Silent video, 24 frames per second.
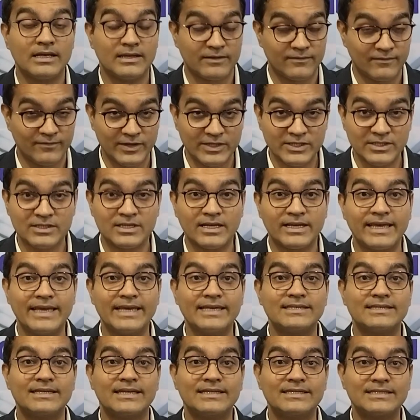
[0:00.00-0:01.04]
which is the
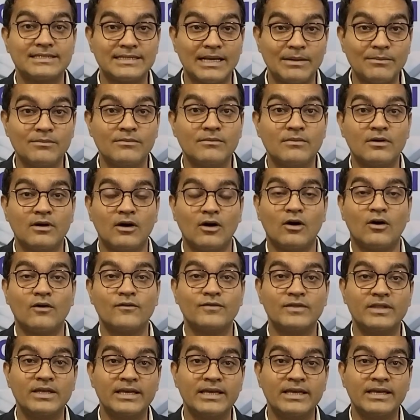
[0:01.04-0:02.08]
case in some of
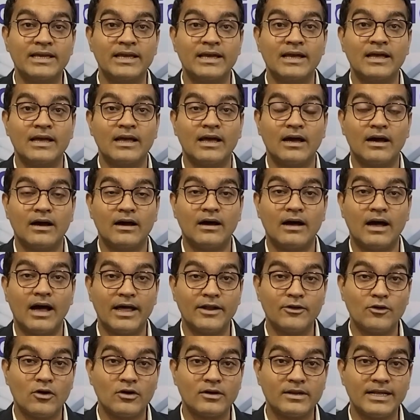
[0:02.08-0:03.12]
the
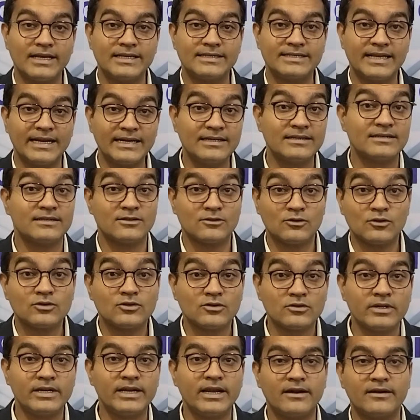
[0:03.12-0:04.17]
unorganized sectors, it goes
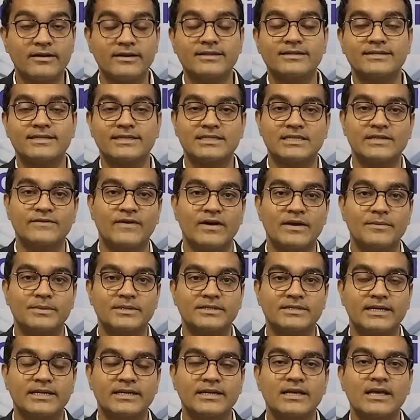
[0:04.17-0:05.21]
365%.
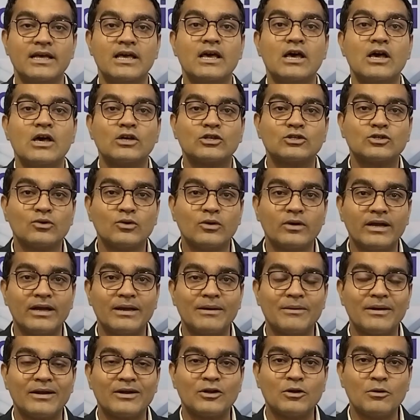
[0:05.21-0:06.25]
So
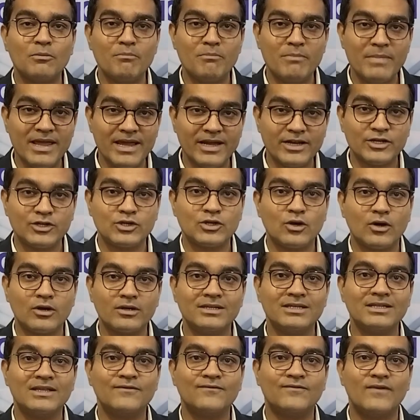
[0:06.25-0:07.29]
to make sure that
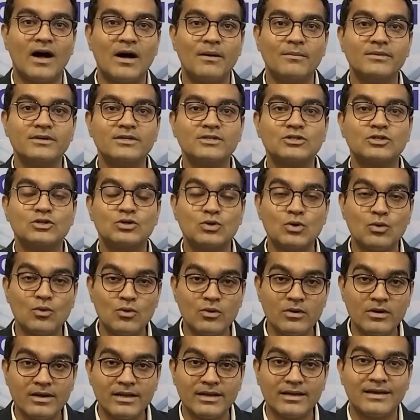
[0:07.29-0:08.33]
the farmers
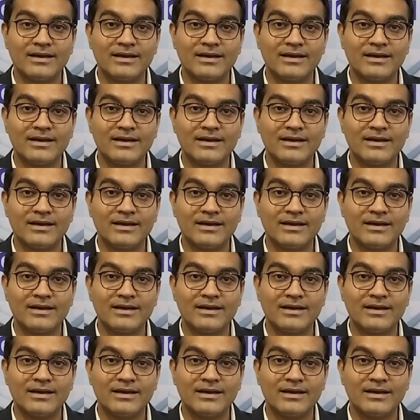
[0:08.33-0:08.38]
don't